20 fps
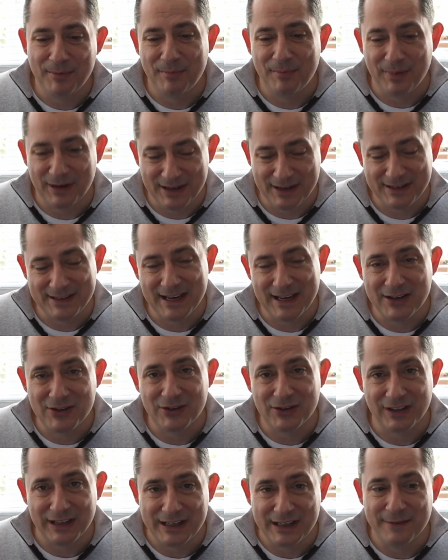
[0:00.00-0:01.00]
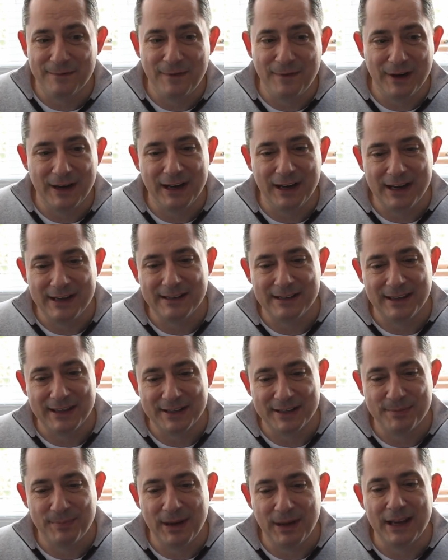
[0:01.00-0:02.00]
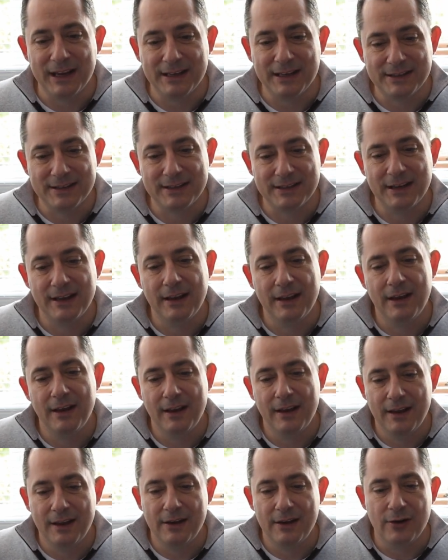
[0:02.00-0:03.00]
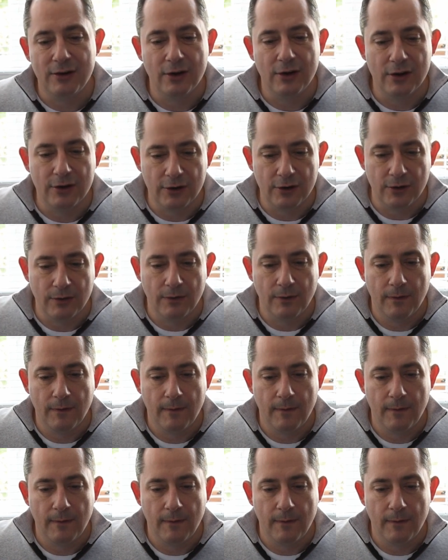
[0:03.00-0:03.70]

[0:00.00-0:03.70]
but essentially to fit it into the space, you're going to do